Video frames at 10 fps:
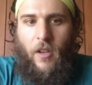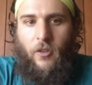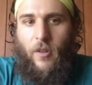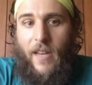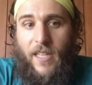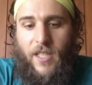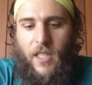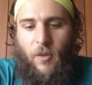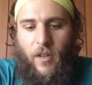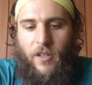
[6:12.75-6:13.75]
So the next thing
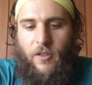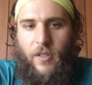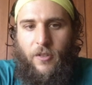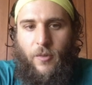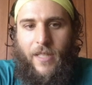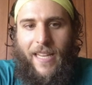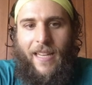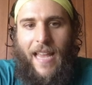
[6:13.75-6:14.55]
you want to do is do git